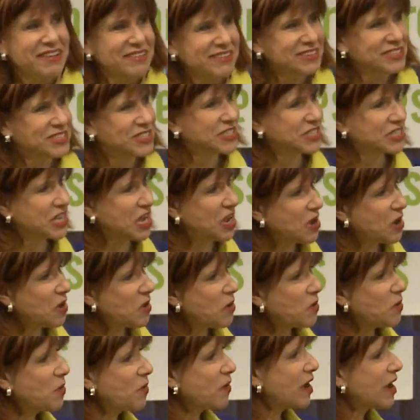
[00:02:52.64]
they are so
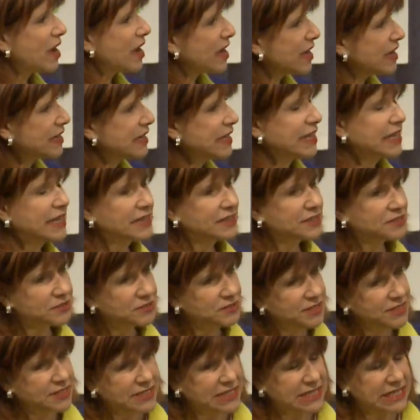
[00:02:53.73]

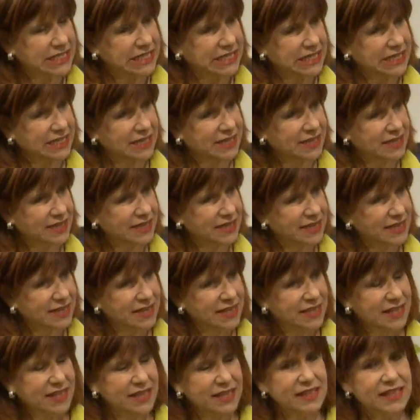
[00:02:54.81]
uninteresting.
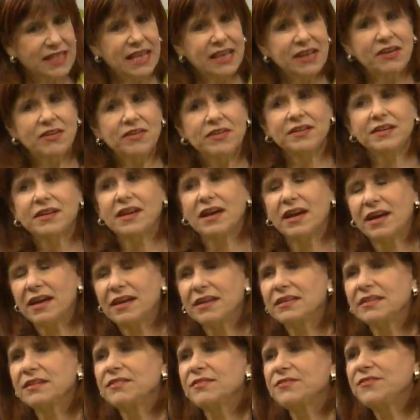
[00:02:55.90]
They are
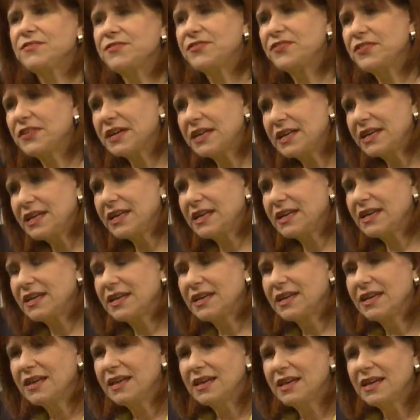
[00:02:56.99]
not funny.
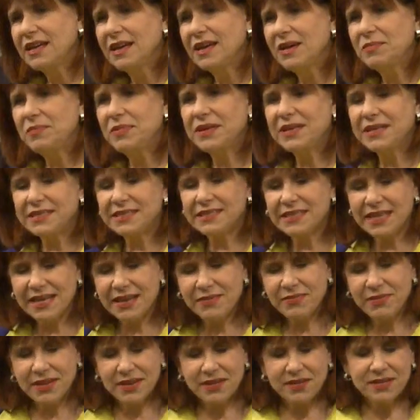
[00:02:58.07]
But it's
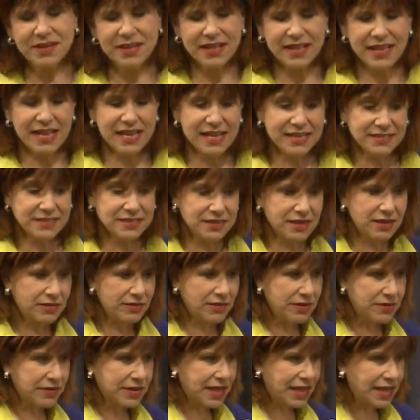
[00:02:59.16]
like we go to the class and go,
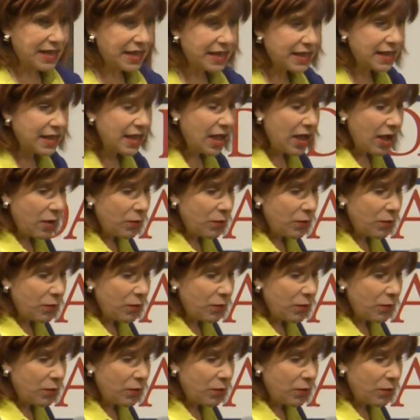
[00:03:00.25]
okay,